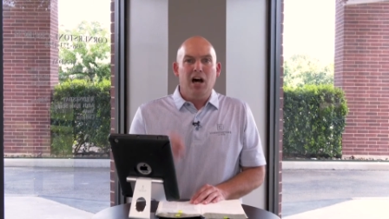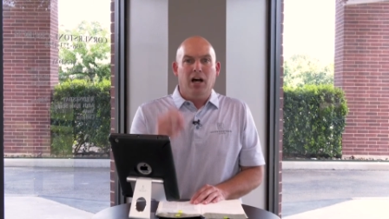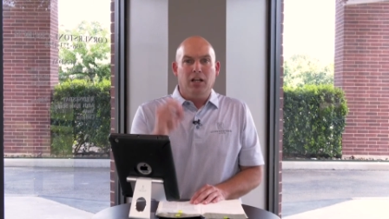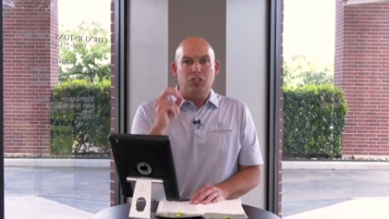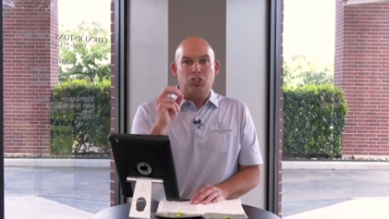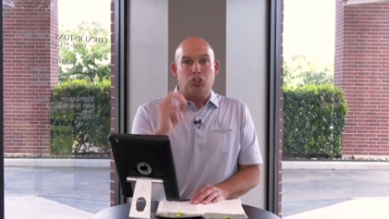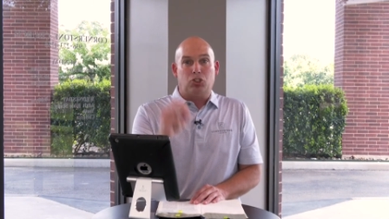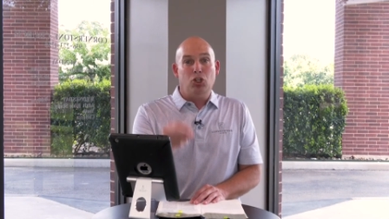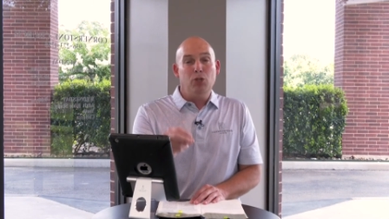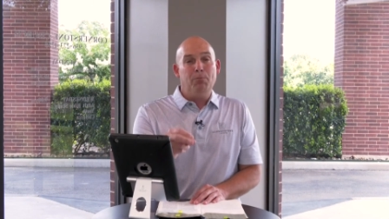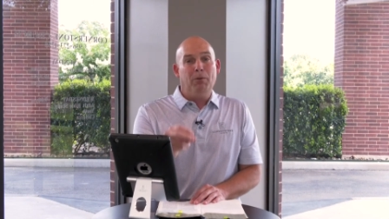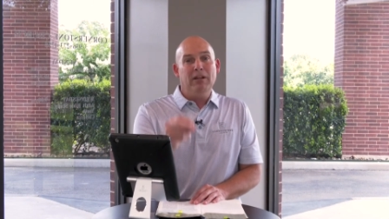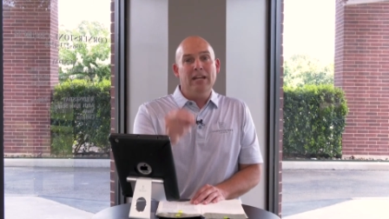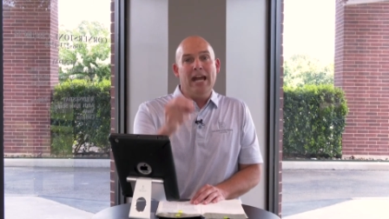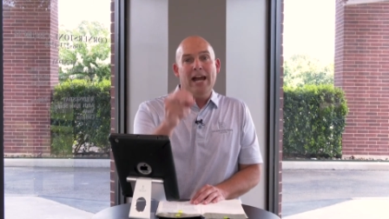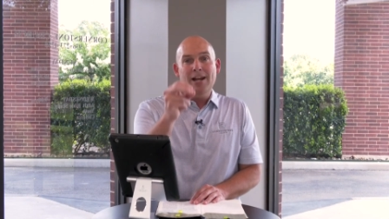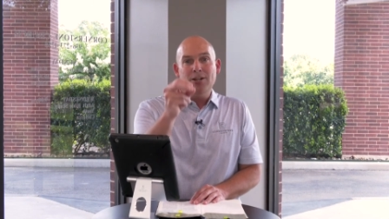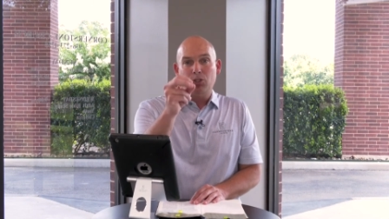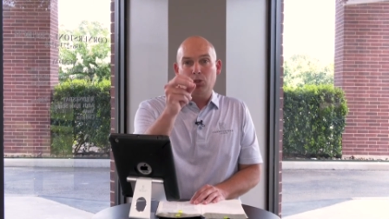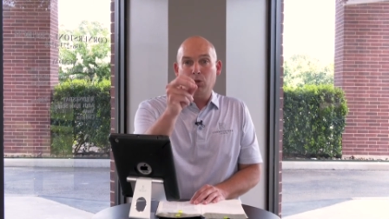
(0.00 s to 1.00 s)
a
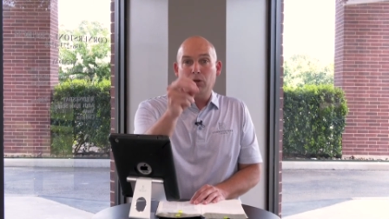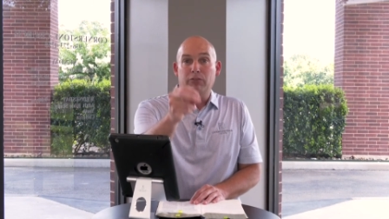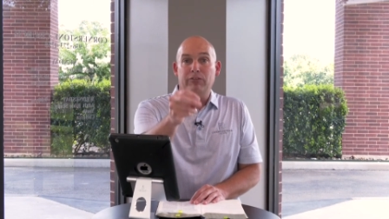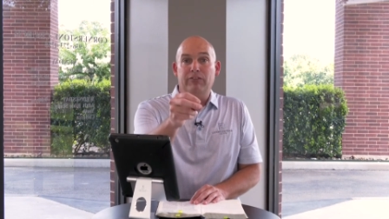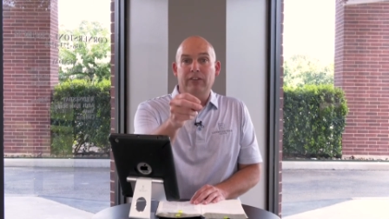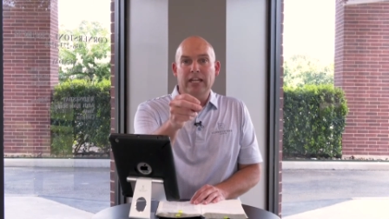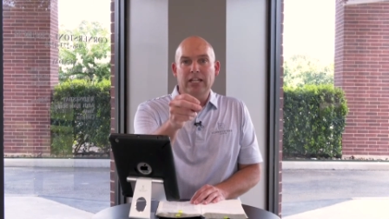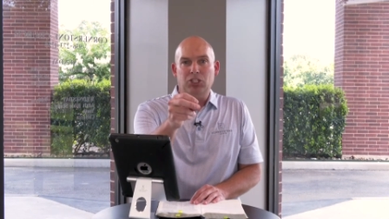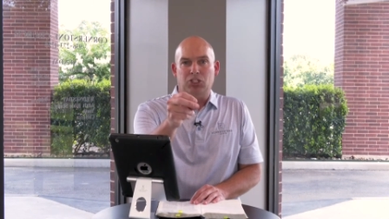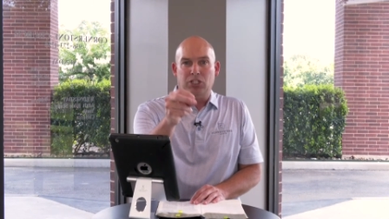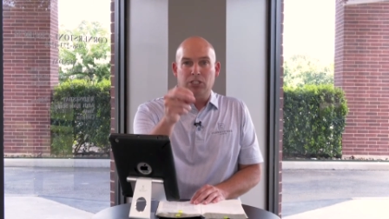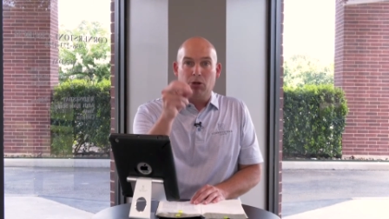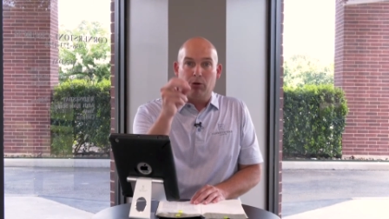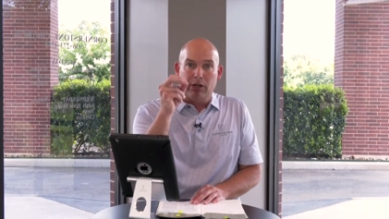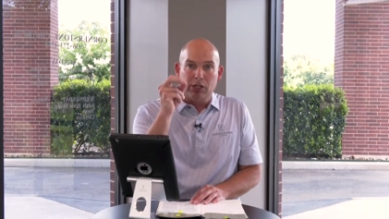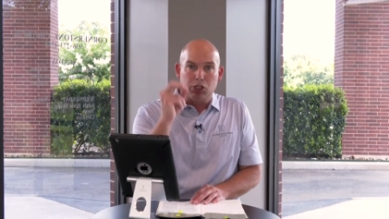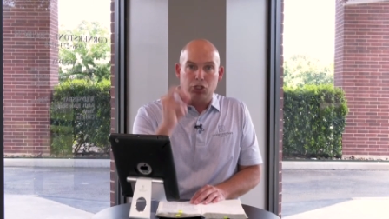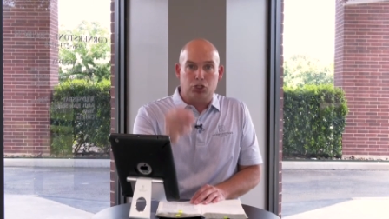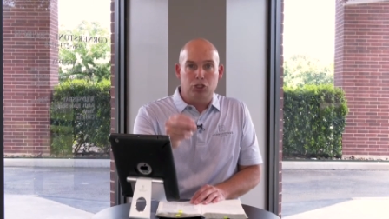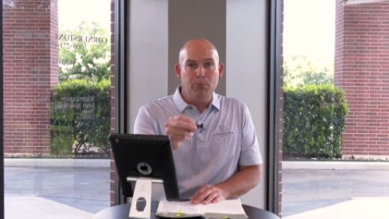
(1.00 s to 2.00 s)
supernatural vision
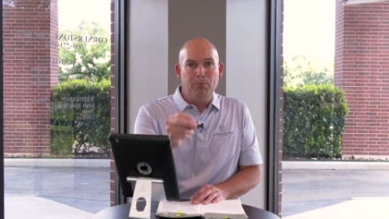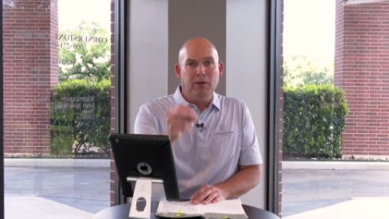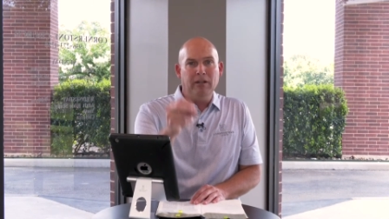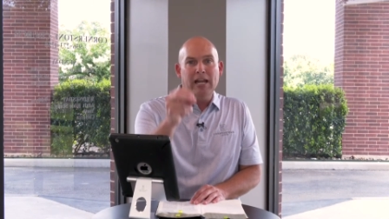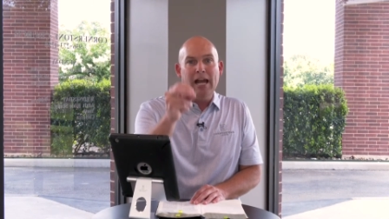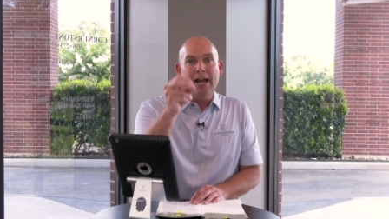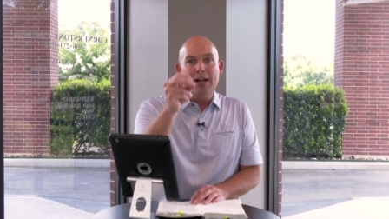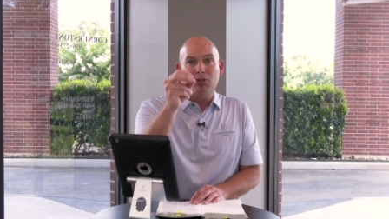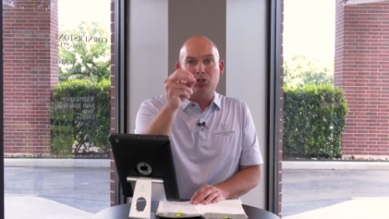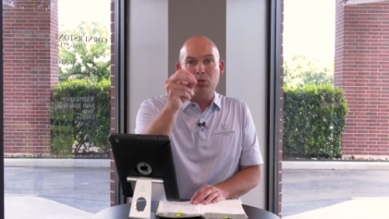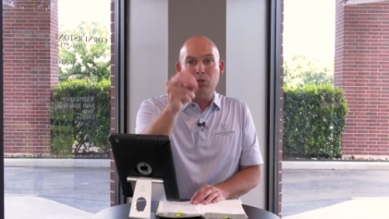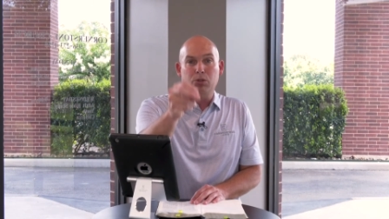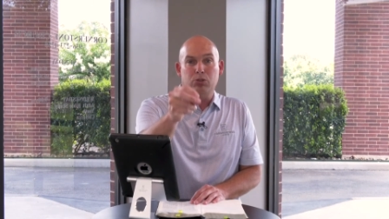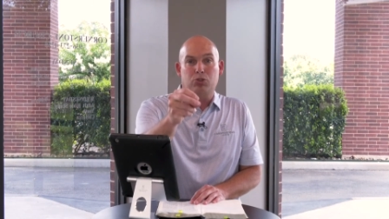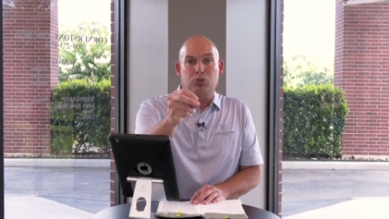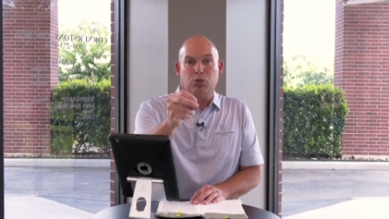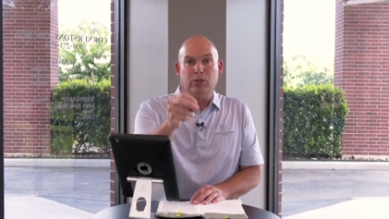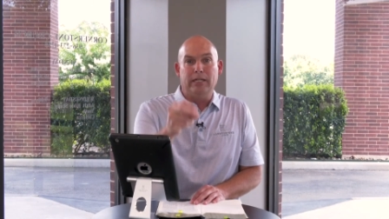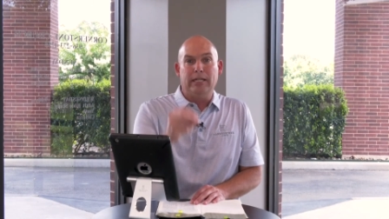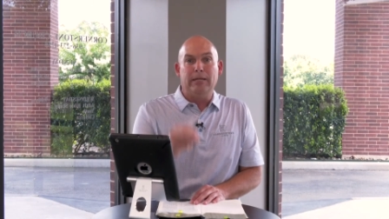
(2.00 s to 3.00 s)
or a supernatural
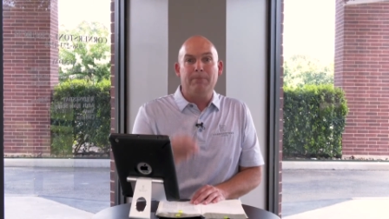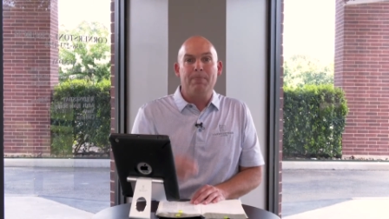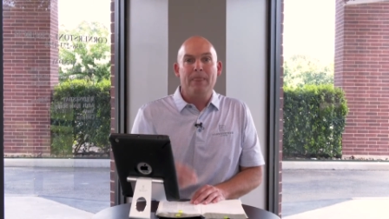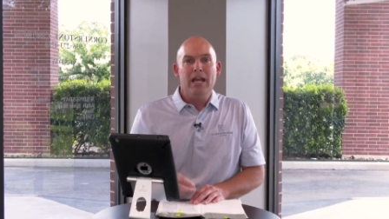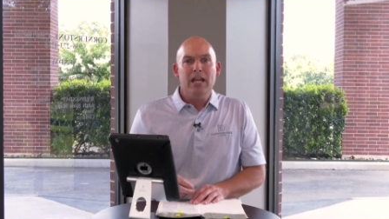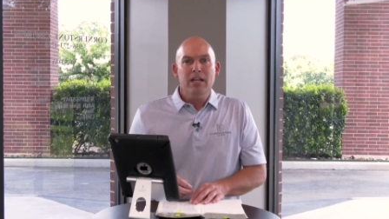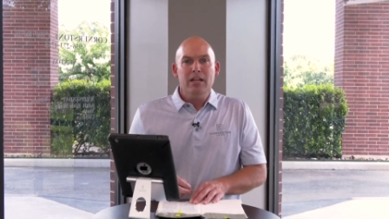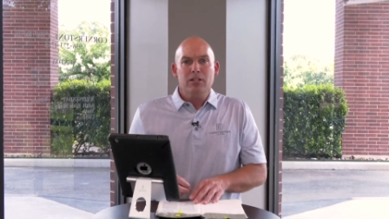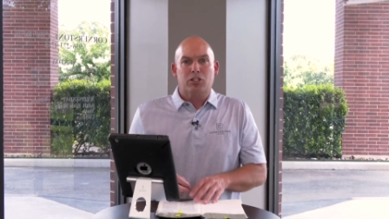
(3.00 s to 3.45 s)
dream